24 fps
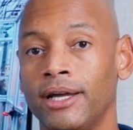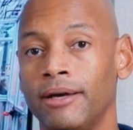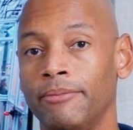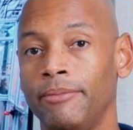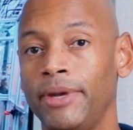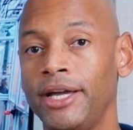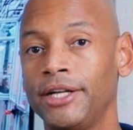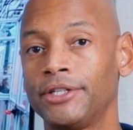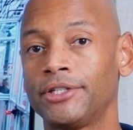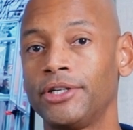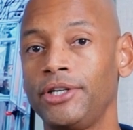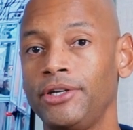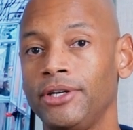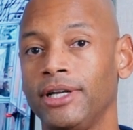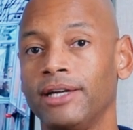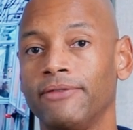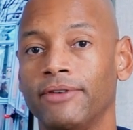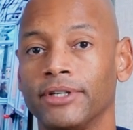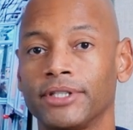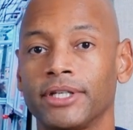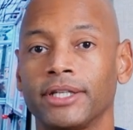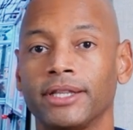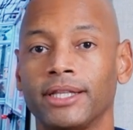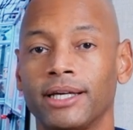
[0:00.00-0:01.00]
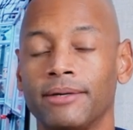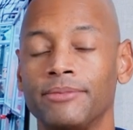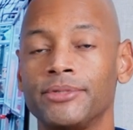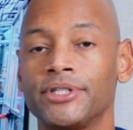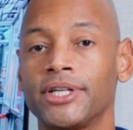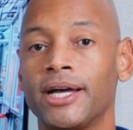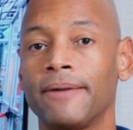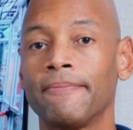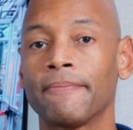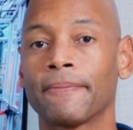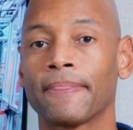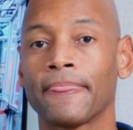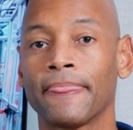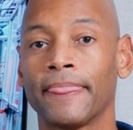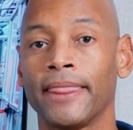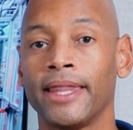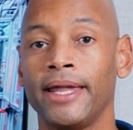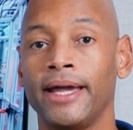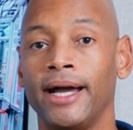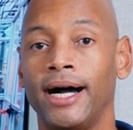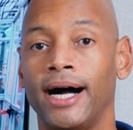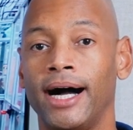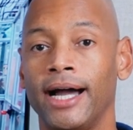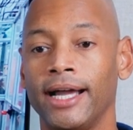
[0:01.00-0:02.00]
make sure you give us a thumbs up
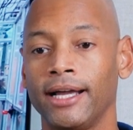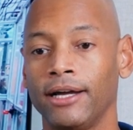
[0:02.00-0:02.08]
uh,